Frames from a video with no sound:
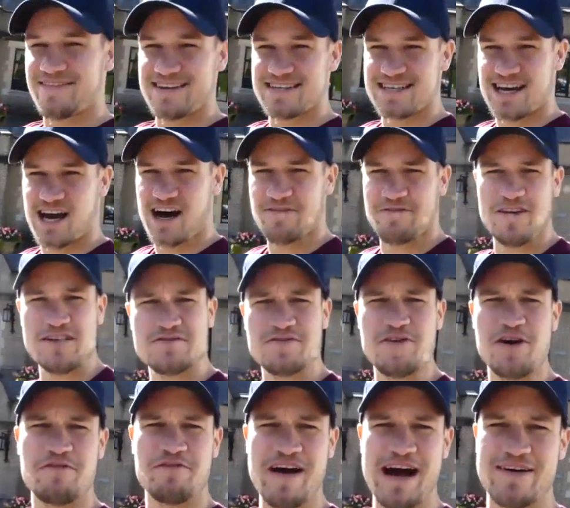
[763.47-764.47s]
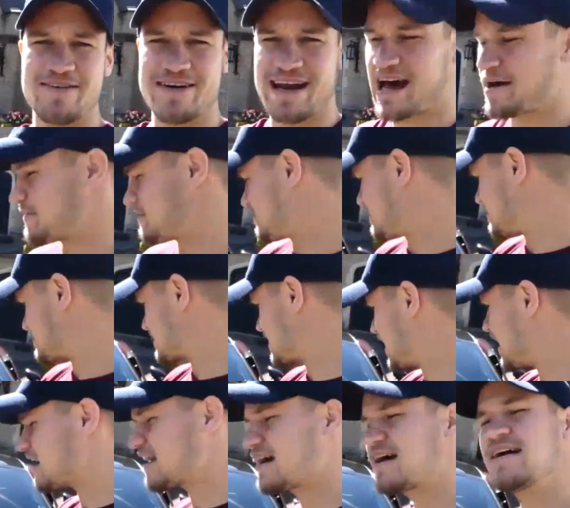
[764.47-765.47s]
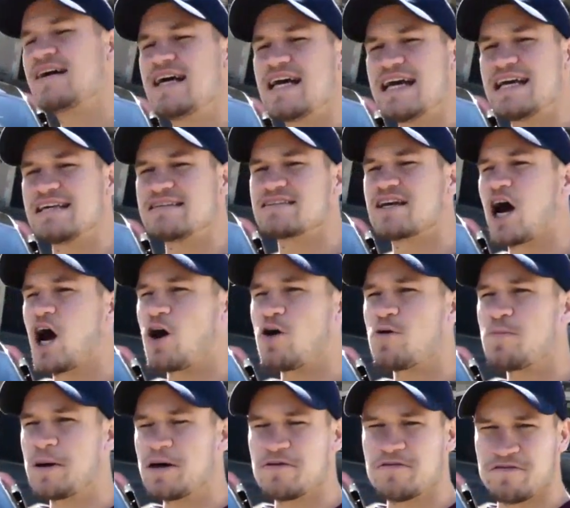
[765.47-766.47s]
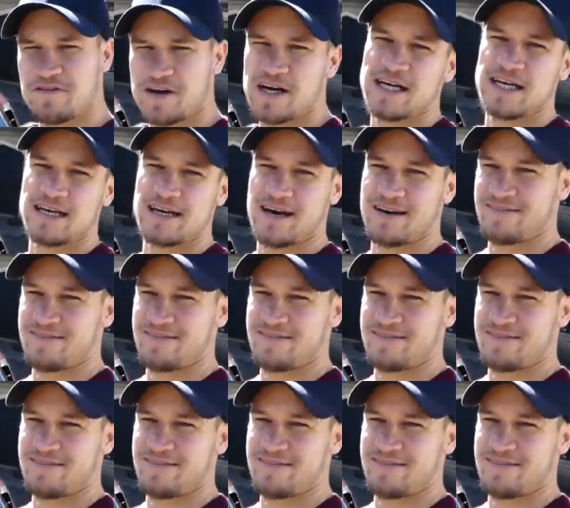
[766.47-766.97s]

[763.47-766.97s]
of this car. First of all, I found out that this colour is cobalt violet.